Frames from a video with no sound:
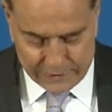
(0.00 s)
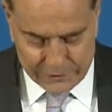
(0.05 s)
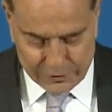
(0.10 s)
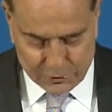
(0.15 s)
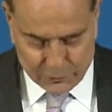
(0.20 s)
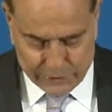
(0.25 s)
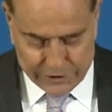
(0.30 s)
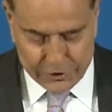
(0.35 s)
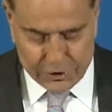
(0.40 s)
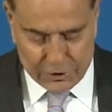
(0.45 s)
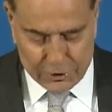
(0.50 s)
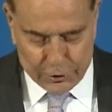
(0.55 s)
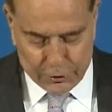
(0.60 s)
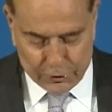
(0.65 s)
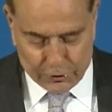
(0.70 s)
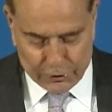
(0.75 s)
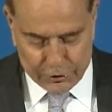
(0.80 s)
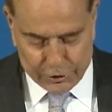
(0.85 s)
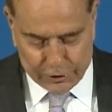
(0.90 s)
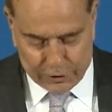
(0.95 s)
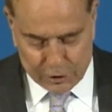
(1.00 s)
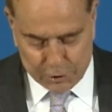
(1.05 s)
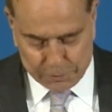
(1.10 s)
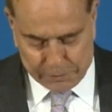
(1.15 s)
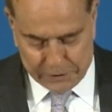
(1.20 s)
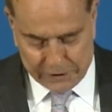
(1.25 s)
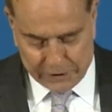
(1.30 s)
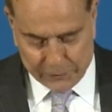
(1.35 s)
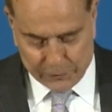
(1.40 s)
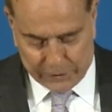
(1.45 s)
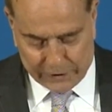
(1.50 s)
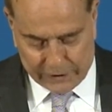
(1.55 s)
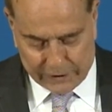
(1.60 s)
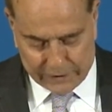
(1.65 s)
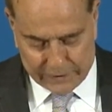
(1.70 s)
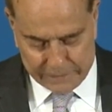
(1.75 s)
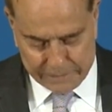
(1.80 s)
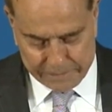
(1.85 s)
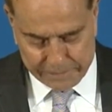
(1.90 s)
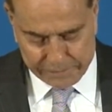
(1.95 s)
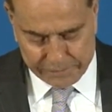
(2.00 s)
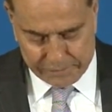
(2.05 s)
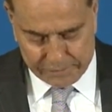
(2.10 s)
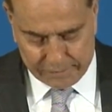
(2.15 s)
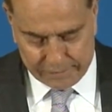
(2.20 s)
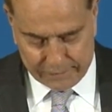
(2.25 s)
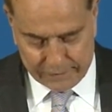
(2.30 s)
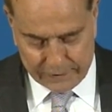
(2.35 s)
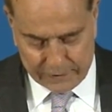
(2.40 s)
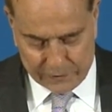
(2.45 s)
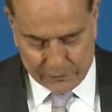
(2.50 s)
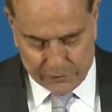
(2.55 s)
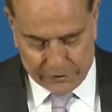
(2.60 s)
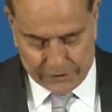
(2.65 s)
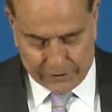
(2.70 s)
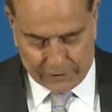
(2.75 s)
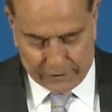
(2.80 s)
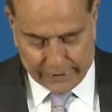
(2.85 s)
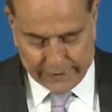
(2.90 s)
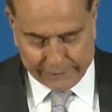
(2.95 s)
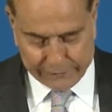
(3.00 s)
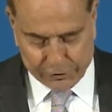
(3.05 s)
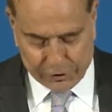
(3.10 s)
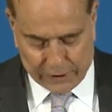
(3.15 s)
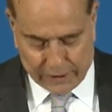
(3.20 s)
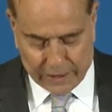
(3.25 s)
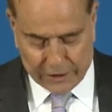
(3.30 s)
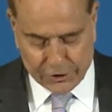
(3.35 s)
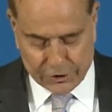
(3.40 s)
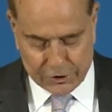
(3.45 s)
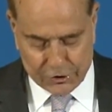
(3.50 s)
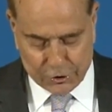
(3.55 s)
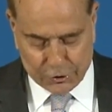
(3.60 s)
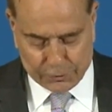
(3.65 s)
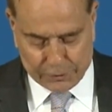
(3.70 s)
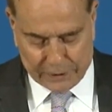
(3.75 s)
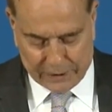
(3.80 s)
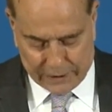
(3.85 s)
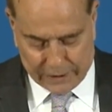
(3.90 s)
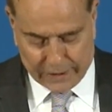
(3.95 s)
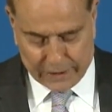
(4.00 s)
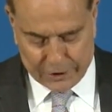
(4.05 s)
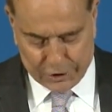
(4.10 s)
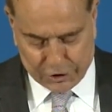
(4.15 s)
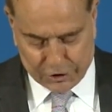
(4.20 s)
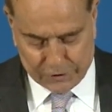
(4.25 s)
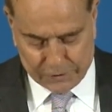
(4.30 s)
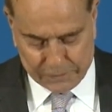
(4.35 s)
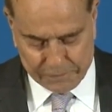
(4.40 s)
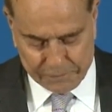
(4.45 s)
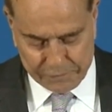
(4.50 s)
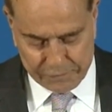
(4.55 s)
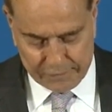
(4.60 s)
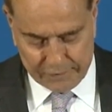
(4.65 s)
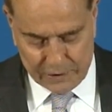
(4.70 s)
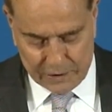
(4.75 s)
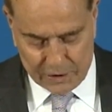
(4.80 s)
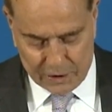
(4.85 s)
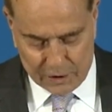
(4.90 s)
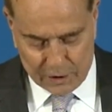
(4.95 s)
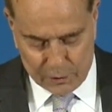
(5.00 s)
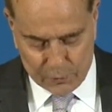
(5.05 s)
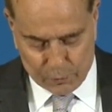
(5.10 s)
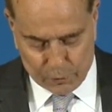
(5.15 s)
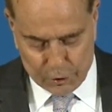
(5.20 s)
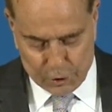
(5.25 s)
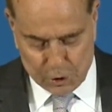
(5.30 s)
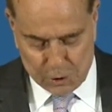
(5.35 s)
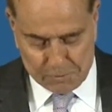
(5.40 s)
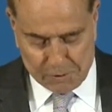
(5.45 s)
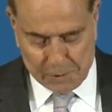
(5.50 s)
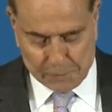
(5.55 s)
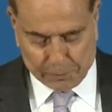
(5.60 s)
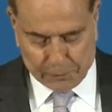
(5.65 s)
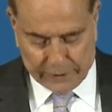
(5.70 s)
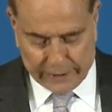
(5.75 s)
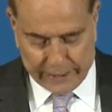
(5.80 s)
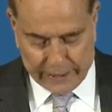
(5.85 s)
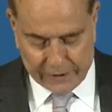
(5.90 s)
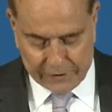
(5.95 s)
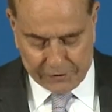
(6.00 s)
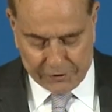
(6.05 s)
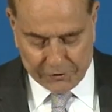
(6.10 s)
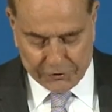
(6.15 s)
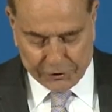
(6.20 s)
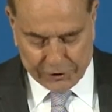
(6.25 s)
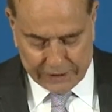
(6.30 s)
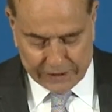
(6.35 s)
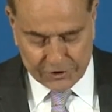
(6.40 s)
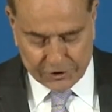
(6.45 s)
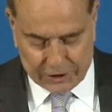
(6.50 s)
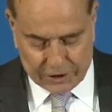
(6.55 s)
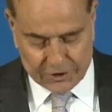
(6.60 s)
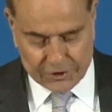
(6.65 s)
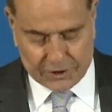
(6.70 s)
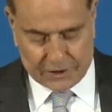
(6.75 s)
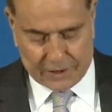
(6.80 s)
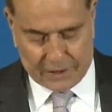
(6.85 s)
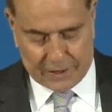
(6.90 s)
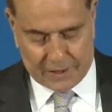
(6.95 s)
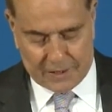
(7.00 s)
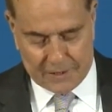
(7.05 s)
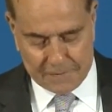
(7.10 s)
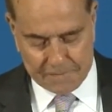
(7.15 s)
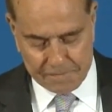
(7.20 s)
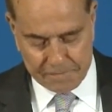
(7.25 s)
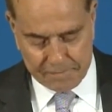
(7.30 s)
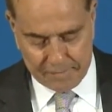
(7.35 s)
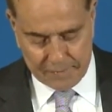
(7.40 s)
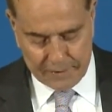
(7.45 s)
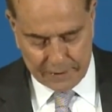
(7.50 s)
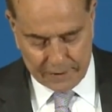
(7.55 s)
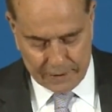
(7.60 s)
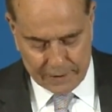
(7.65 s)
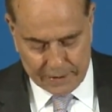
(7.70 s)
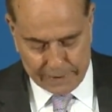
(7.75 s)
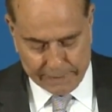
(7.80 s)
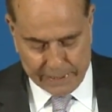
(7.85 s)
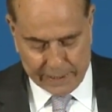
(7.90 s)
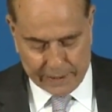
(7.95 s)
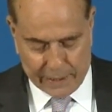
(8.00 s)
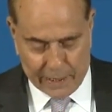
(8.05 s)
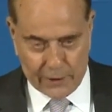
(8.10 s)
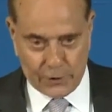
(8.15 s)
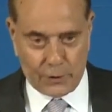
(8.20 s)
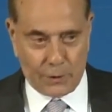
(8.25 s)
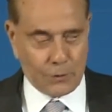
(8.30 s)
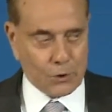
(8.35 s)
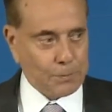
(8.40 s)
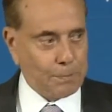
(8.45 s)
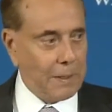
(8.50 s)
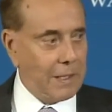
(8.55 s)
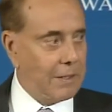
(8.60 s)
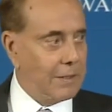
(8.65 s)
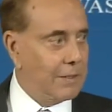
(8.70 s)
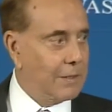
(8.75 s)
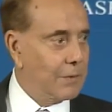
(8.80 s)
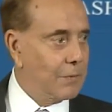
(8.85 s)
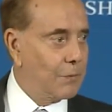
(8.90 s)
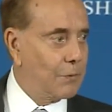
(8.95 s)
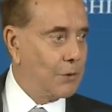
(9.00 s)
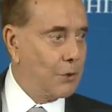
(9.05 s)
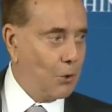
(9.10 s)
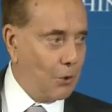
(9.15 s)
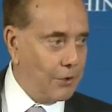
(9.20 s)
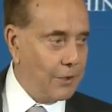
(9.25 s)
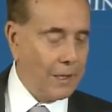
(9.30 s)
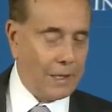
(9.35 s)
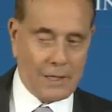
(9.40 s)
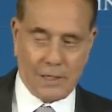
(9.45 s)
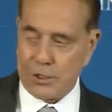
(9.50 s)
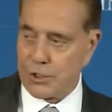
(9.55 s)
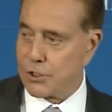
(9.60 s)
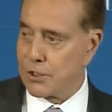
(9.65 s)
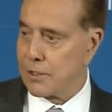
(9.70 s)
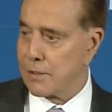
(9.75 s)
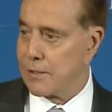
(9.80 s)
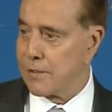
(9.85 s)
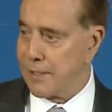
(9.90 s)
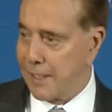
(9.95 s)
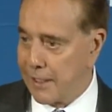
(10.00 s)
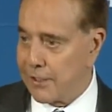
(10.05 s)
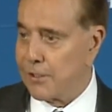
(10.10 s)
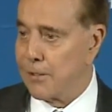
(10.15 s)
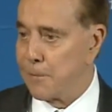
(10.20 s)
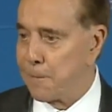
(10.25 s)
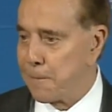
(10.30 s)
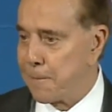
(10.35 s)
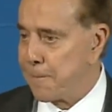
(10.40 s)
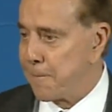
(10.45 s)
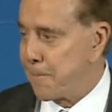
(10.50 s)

So when your eulogy is being read, with your life's actions to rehash, would you be proud of the things they say about how you spent your dash? Thank you.